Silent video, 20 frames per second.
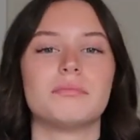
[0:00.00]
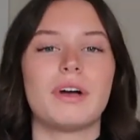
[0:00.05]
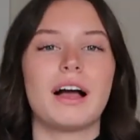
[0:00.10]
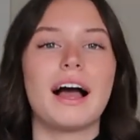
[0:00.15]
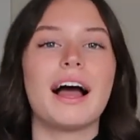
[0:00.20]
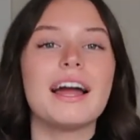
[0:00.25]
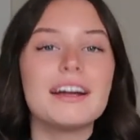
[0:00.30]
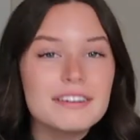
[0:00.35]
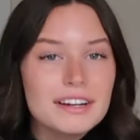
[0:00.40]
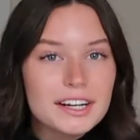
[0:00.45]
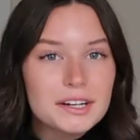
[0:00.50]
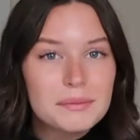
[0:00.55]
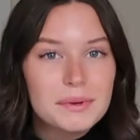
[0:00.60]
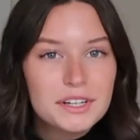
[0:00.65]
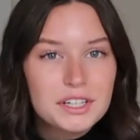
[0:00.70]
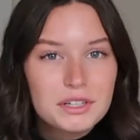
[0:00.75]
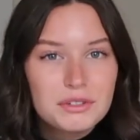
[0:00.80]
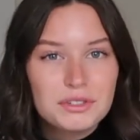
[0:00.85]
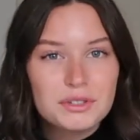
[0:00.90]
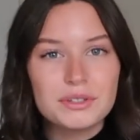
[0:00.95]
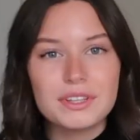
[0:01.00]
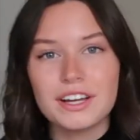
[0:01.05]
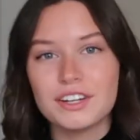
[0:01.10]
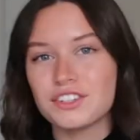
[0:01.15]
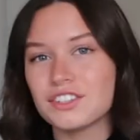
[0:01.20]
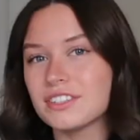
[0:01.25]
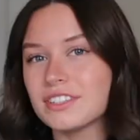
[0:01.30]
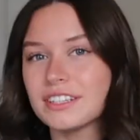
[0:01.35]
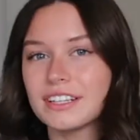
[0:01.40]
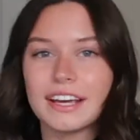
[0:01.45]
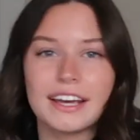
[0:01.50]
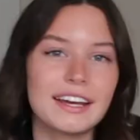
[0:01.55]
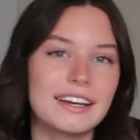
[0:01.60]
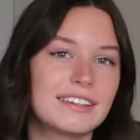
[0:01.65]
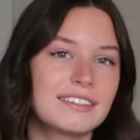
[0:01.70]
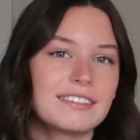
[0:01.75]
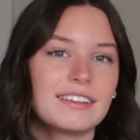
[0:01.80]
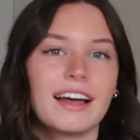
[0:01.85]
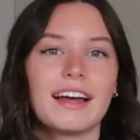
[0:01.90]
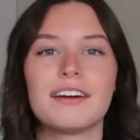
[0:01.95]
I recommend you do that just in
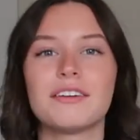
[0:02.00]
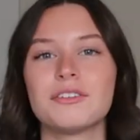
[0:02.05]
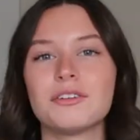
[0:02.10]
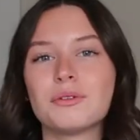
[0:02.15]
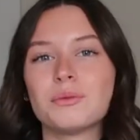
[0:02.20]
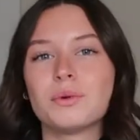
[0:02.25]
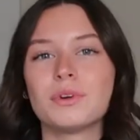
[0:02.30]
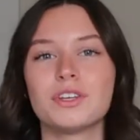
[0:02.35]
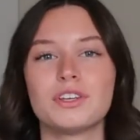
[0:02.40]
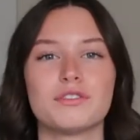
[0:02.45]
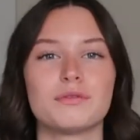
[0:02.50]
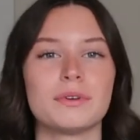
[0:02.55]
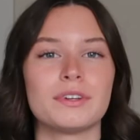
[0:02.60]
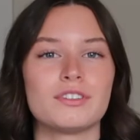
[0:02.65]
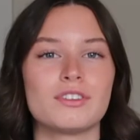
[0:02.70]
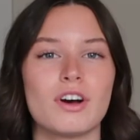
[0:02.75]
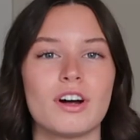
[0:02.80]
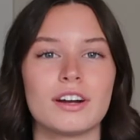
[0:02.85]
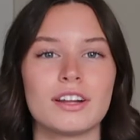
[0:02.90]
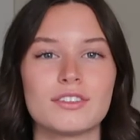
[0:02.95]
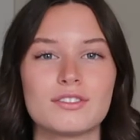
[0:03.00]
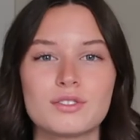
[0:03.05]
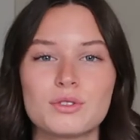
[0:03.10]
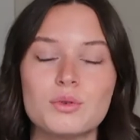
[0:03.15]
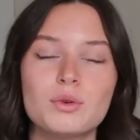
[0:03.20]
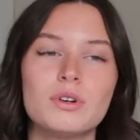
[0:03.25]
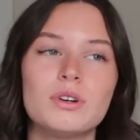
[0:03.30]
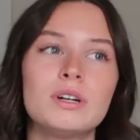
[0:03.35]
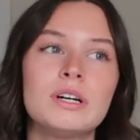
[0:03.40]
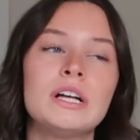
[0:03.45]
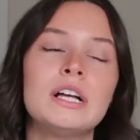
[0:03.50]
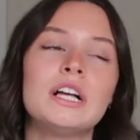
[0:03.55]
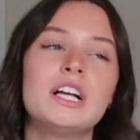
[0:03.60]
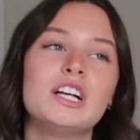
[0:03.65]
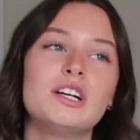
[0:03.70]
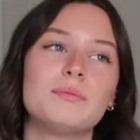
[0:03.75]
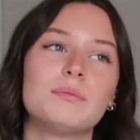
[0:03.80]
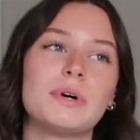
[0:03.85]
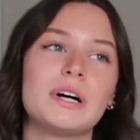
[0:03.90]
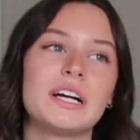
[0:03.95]
case. I don't know what you've been taught at school,
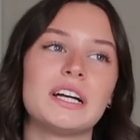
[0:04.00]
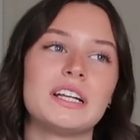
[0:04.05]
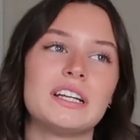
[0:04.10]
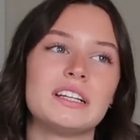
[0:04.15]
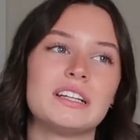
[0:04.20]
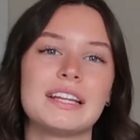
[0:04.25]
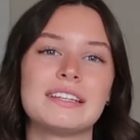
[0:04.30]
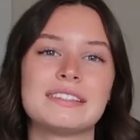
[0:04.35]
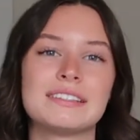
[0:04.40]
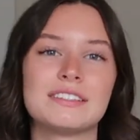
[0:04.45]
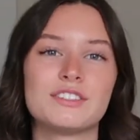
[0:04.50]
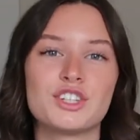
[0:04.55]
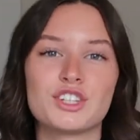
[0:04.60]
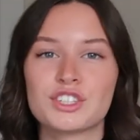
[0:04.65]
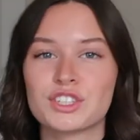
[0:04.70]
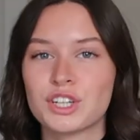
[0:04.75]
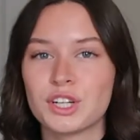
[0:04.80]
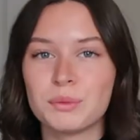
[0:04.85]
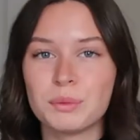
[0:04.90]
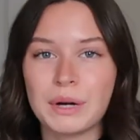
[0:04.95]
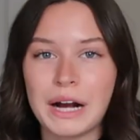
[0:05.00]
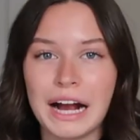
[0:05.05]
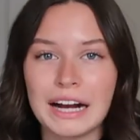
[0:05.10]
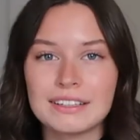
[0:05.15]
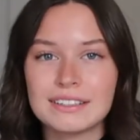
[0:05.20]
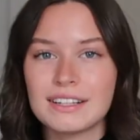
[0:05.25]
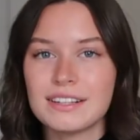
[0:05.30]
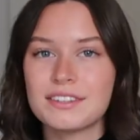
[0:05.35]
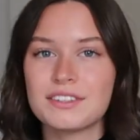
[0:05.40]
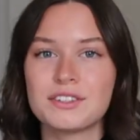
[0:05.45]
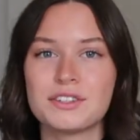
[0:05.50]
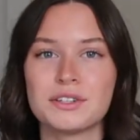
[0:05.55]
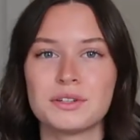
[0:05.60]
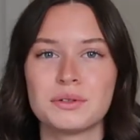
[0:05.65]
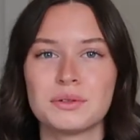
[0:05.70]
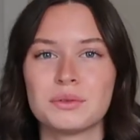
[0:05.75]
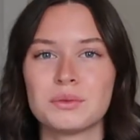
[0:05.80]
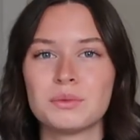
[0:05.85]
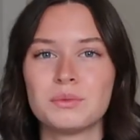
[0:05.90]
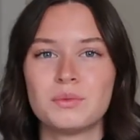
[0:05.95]
but it's just good practice
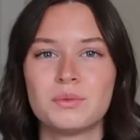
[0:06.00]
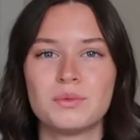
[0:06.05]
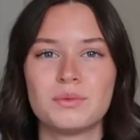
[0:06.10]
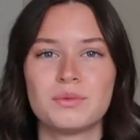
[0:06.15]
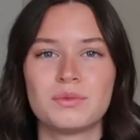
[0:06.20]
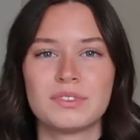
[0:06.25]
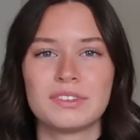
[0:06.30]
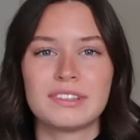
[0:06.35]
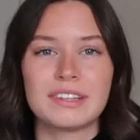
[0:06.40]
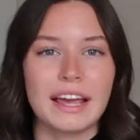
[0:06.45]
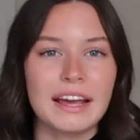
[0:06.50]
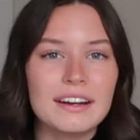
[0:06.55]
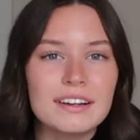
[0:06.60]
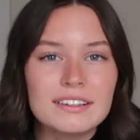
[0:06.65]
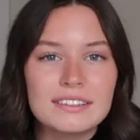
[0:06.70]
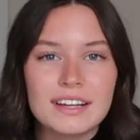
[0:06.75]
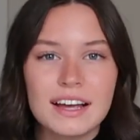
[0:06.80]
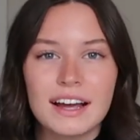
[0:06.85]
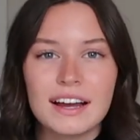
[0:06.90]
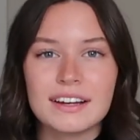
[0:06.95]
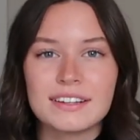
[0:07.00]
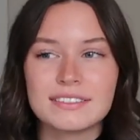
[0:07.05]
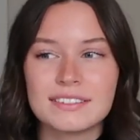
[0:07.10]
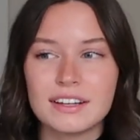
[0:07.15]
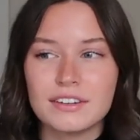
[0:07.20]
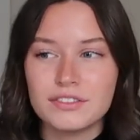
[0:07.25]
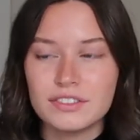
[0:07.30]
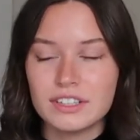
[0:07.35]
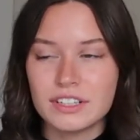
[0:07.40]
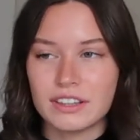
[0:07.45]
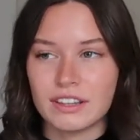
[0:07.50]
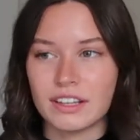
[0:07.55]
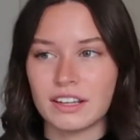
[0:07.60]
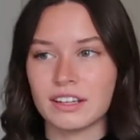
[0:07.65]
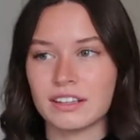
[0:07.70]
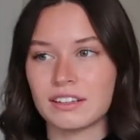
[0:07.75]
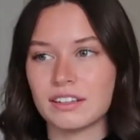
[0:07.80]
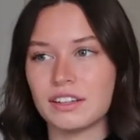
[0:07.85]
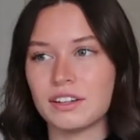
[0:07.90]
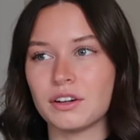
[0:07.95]
to sanitize
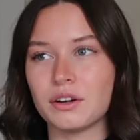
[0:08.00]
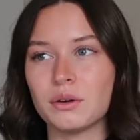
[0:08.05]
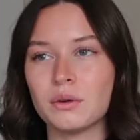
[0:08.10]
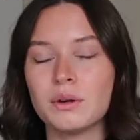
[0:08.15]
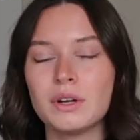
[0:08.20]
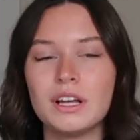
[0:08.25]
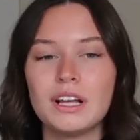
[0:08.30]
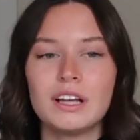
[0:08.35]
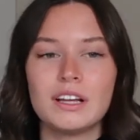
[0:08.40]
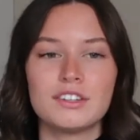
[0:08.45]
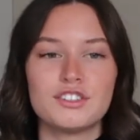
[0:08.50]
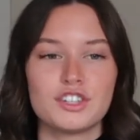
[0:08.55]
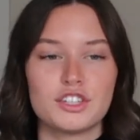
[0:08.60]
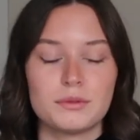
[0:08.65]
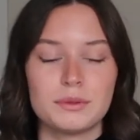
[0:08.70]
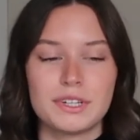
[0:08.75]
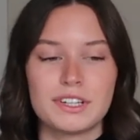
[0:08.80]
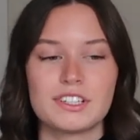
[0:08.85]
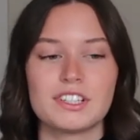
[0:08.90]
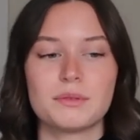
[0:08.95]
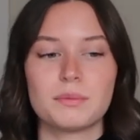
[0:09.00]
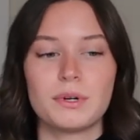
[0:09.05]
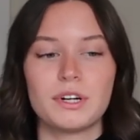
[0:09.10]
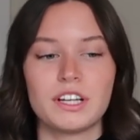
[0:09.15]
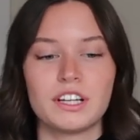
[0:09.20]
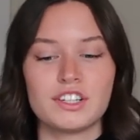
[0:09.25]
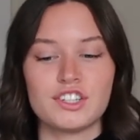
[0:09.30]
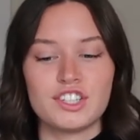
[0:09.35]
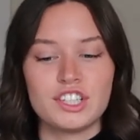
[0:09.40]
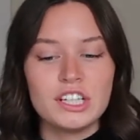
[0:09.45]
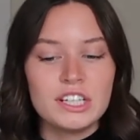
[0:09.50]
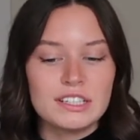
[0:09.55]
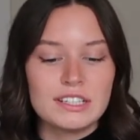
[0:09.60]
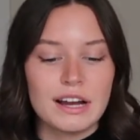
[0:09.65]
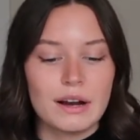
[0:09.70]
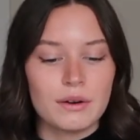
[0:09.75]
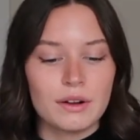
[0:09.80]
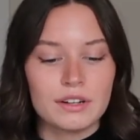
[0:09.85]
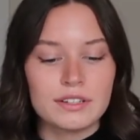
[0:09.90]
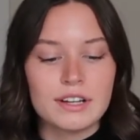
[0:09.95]
everything, you know? Just because you're putting a sheet
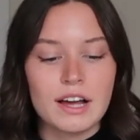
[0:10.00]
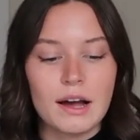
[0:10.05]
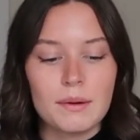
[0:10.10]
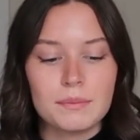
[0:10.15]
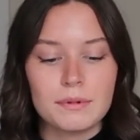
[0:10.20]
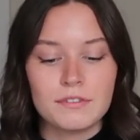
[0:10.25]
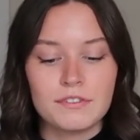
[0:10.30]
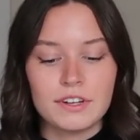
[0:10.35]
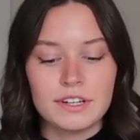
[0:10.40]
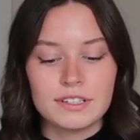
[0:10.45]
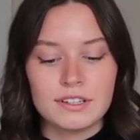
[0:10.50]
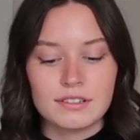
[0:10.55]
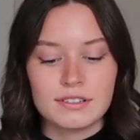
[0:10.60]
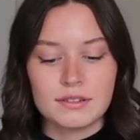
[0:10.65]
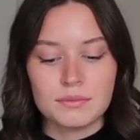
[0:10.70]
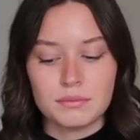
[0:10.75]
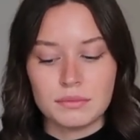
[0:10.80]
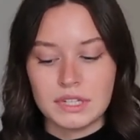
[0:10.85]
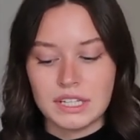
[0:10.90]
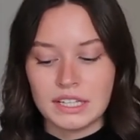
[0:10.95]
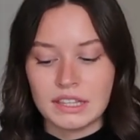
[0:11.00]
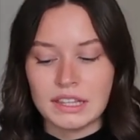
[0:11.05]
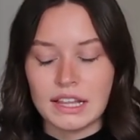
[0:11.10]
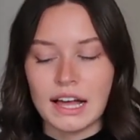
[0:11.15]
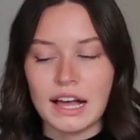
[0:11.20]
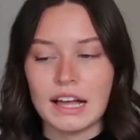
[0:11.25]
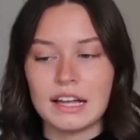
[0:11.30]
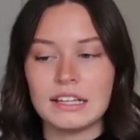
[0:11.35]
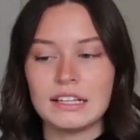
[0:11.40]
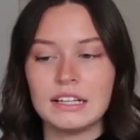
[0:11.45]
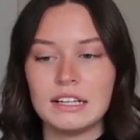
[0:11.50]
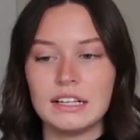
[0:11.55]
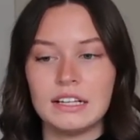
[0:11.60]
down on top of it doesn't mean that